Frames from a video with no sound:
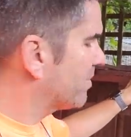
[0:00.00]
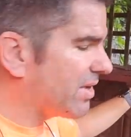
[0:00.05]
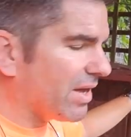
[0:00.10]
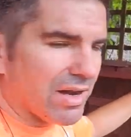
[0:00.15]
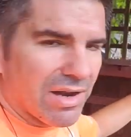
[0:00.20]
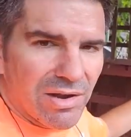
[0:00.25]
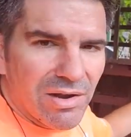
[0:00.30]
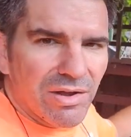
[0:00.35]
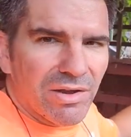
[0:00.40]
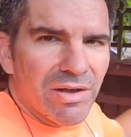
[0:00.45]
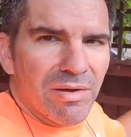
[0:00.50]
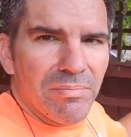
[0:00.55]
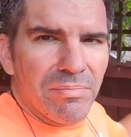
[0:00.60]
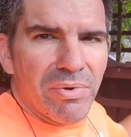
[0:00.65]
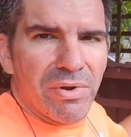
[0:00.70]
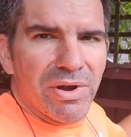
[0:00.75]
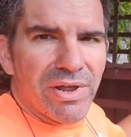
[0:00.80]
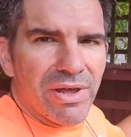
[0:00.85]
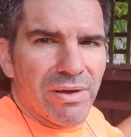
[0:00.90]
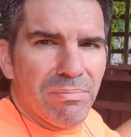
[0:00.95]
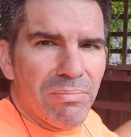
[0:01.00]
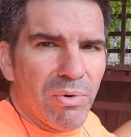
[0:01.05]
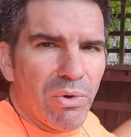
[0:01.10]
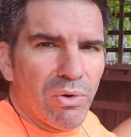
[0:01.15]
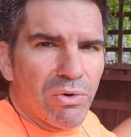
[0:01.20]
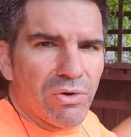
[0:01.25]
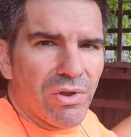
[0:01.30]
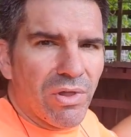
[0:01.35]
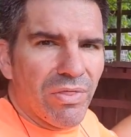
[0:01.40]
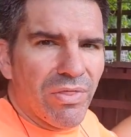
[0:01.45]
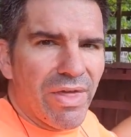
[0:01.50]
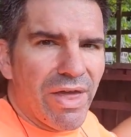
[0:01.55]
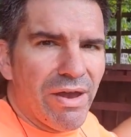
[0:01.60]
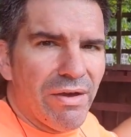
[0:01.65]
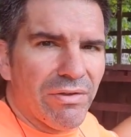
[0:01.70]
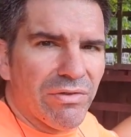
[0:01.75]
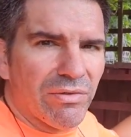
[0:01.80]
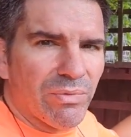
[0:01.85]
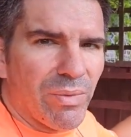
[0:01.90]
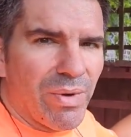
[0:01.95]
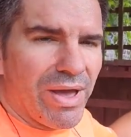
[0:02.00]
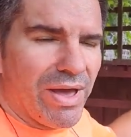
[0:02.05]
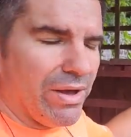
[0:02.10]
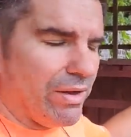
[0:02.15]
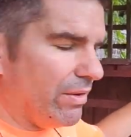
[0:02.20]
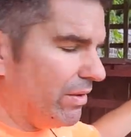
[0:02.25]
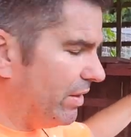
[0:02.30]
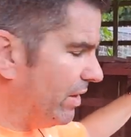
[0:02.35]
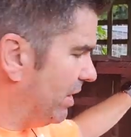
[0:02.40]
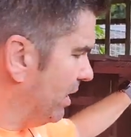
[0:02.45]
going to look at putting a board on there as well,